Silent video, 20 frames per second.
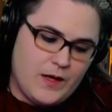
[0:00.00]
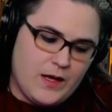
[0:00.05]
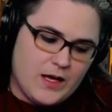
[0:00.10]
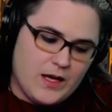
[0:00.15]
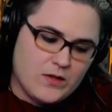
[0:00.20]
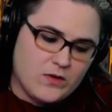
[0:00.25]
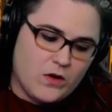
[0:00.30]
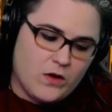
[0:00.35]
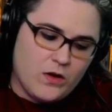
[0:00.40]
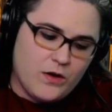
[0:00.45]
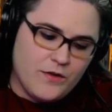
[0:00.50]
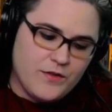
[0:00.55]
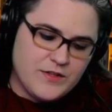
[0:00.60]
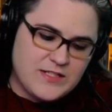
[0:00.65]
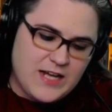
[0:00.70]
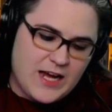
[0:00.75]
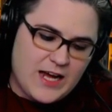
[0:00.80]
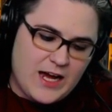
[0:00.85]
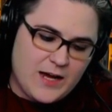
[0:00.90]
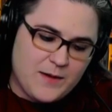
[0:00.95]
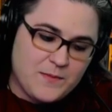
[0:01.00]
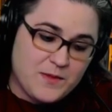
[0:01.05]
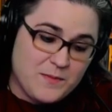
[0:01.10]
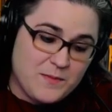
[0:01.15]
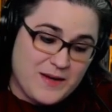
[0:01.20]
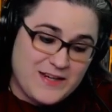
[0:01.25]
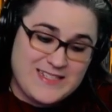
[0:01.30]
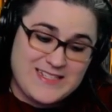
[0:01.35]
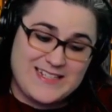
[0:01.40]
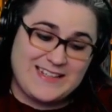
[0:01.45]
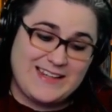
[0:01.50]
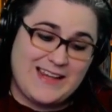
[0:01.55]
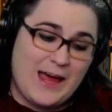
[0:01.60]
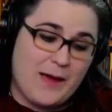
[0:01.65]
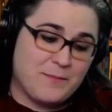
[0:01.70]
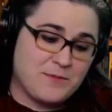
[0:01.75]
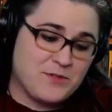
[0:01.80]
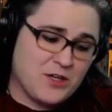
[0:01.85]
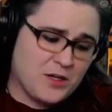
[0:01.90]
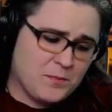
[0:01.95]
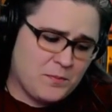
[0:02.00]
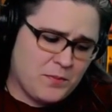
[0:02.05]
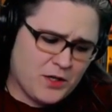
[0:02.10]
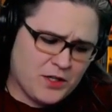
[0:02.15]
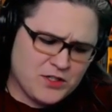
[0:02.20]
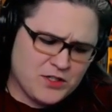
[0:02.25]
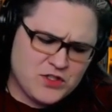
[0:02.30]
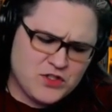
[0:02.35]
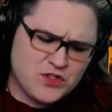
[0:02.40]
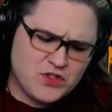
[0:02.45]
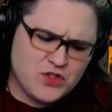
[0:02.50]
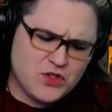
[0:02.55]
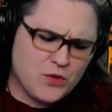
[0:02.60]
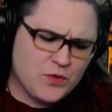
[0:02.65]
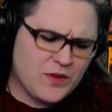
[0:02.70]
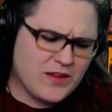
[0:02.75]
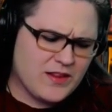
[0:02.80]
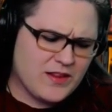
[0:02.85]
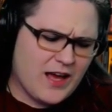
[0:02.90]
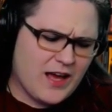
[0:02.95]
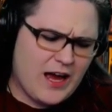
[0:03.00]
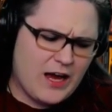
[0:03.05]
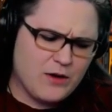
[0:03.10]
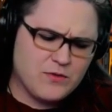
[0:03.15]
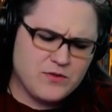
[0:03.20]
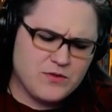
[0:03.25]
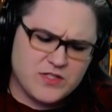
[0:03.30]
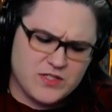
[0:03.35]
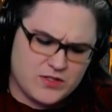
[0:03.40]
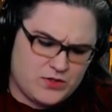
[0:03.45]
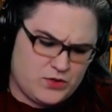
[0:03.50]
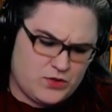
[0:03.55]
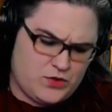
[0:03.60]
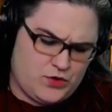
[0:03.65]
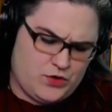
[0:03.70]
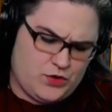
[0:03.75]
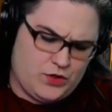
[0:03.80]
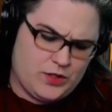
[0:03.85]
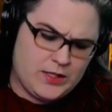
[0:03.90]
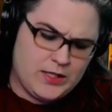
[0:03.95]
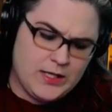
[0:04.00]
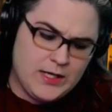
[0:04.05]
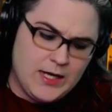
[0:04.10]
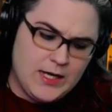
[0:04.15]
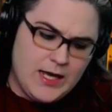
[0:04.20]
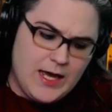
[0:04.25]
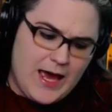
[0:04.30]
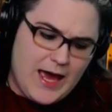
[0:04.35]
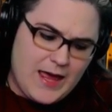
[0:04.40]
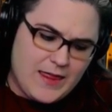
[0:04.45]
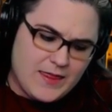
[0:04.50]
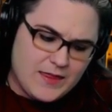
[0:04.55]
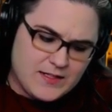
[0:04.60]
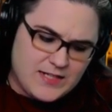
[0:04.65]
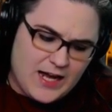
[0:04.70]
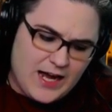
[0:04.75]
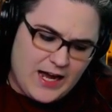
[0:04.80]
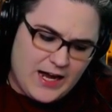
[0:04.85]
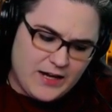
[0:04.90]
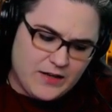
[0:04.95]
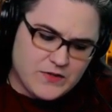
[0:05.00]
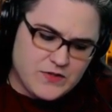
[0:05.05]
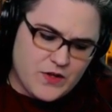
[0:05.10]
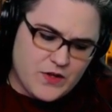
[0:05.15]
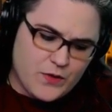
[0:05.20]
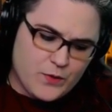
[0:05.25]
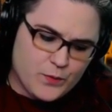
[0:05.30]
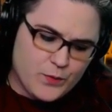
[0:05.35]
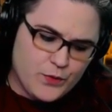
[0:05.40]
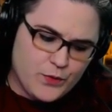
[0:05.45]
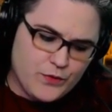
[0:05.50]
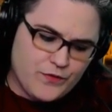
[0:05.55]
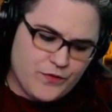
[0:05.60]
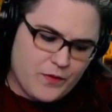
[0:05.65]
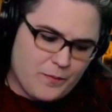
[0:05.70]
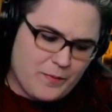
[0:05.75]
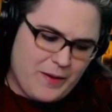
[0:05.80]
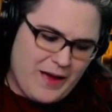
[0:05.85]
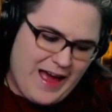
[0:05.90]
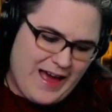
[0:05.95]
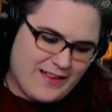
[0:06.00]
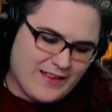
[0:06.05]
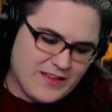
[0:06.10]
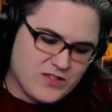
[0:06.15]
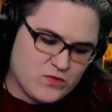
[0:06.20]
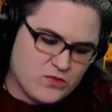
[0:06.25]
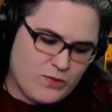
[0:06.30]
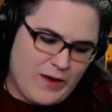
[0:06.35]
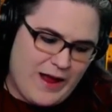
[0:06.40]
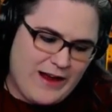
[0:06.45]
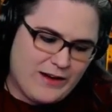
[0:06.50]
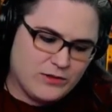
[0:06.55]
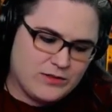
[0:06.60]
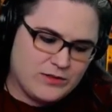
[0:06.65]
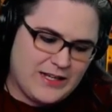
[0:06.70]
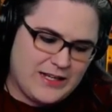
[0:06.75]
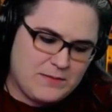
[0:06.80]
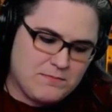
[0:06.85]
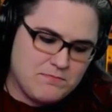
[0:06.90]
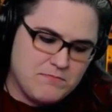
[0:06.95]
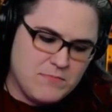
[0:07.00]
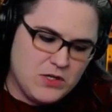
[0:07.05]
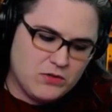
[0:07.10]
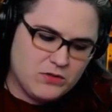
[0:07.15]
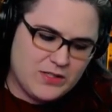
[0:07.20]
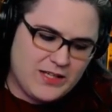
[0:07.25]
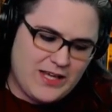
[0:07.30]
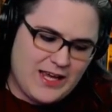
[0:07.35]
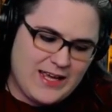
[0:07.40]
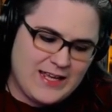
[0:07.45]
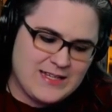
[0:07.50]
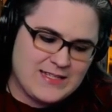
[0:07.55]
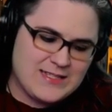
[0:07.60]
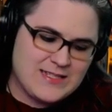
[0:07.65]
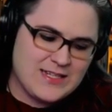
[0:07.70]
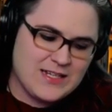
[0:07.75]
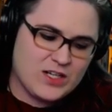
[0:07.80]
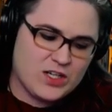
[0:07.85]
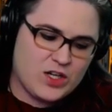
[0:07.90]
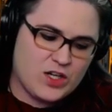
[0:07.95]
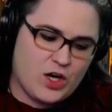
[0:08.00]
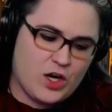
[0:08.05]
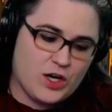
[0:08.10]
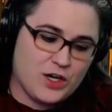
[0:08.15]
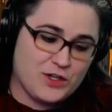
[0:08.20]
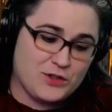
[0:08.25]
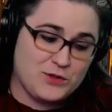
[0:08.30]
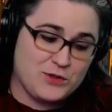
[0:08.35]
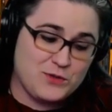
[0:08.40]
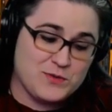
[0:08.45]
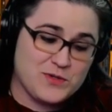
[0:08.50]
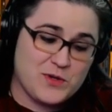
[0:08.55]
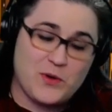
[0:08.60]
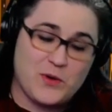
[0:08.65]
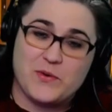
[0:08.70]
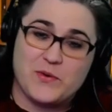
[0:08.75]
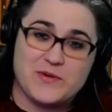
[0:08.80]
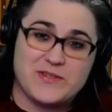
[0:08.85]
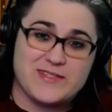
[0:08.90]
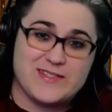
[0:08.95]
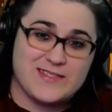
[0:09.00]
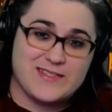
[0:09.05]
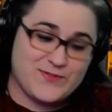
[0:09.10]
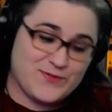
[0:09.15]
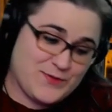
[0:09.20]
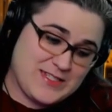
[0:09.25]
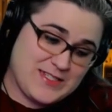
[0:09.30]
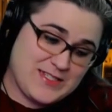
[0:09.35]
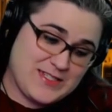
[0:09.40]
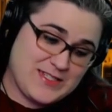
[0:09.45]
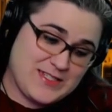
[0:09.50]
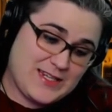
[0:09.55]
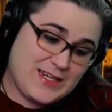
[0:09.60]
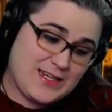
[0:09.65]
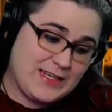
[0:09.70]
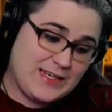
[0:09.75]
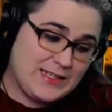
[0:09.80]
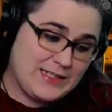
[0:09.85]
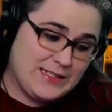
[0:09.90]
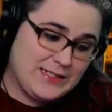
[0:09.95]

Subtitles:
And all the time the Mexican lapdog barked so that the houses shook, and the tiles on the roof of the palace rattled like milk cans in a cart whose horse is frisky.